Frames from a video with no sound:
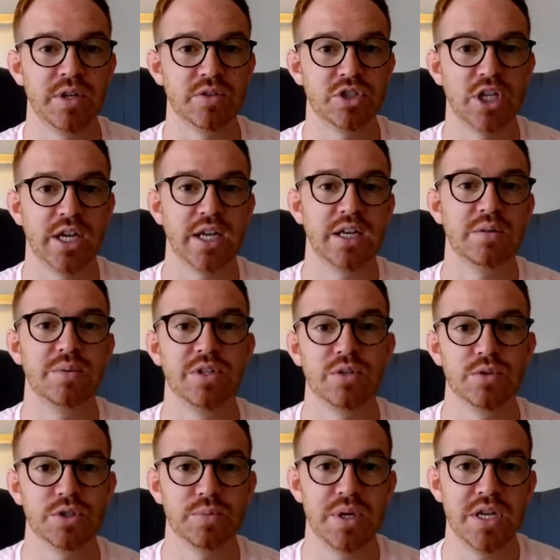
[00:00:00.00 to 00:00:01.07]
checking in with
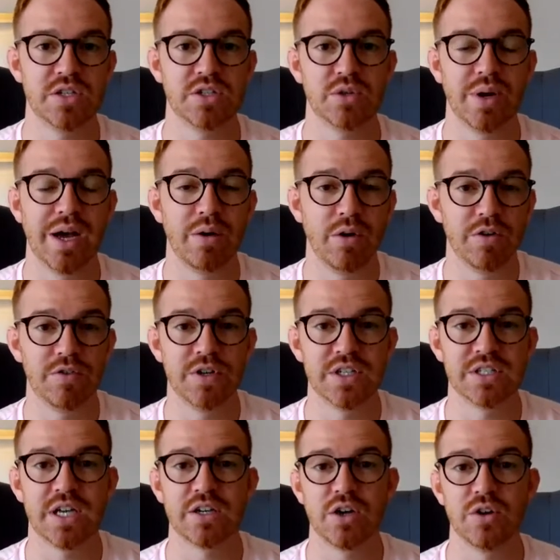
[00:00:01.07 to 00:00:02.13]
you or speaking to you. How often
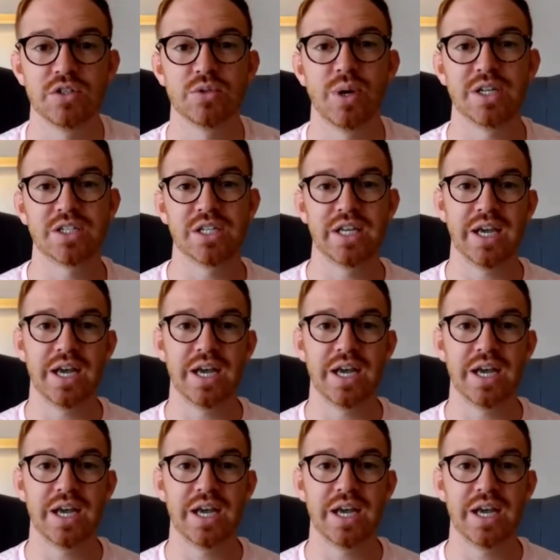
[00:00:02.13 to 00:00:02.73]
is that going to actually